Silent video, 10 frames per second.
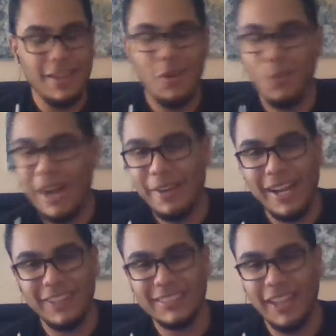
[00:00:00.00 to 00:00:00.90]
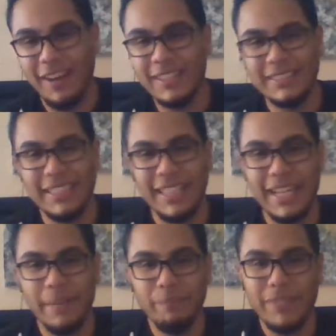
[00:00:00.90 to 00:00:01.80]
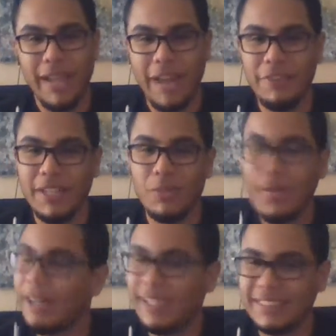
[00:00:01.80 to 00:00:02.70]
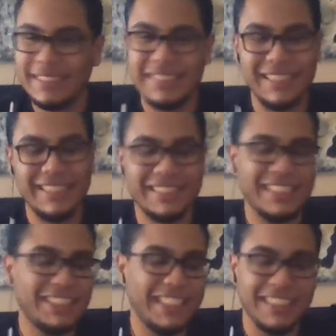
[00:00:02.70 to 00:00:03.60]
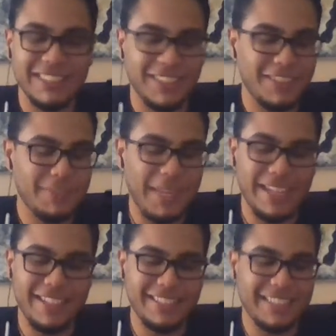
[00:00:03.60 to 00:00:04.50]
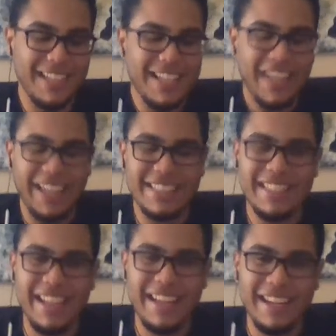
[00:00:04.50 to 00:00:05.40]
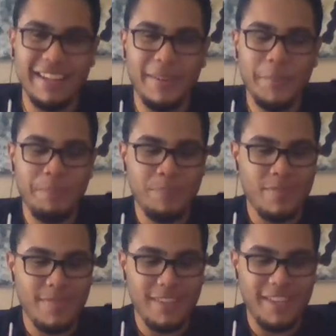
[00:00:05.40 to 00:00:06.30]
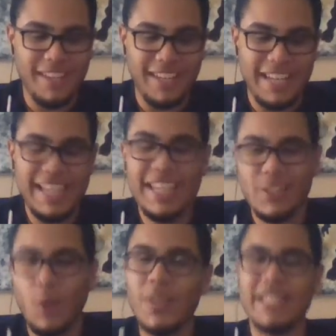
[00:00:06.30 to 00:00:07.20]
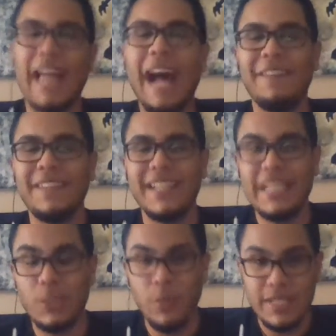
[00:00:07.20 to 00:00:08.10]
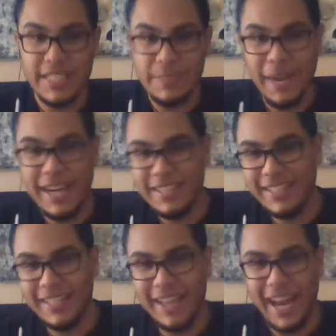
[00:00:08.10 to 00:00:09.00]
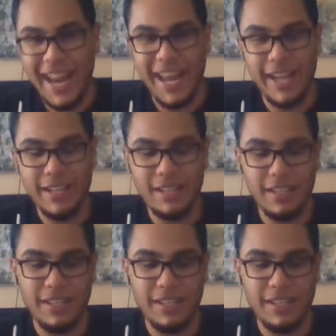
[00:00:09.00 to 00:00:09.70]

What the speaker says: Roundhouse. Honestly, I feel like Roundhouse doesn't get the attention he deserves, man, because it's like, he's always laughing, he's always smiling, and